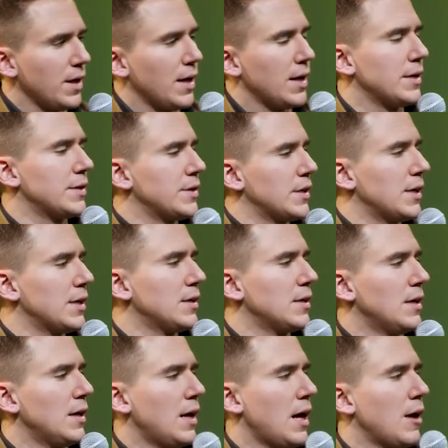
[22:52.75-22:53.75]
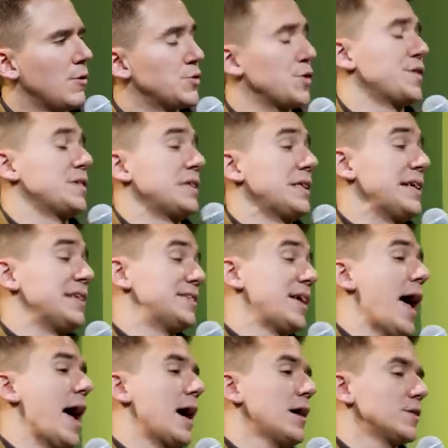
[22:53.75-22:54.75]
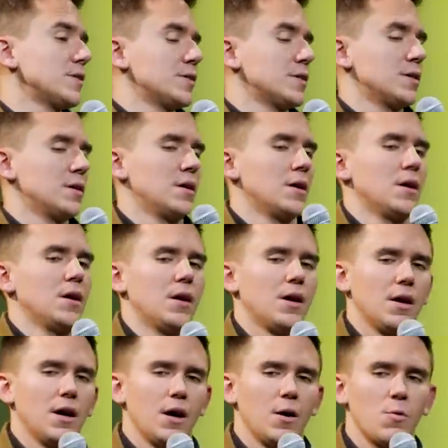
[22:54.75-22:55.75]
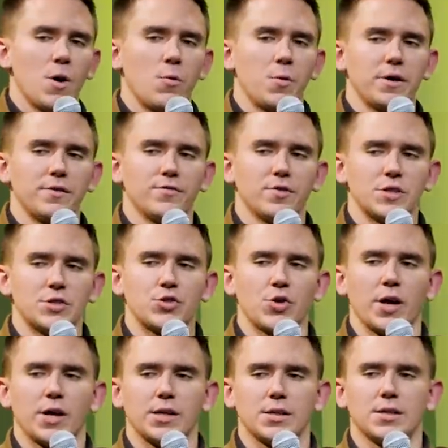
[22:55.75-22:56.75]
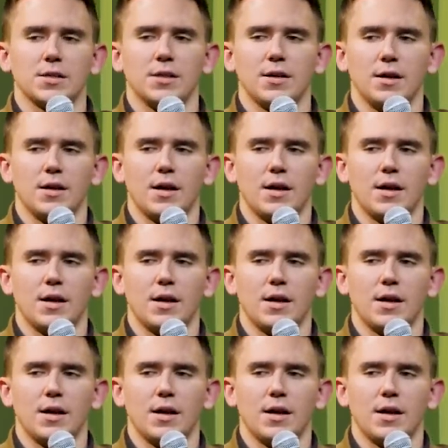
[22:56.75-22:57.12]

And I was recently attacked while waiting for the train.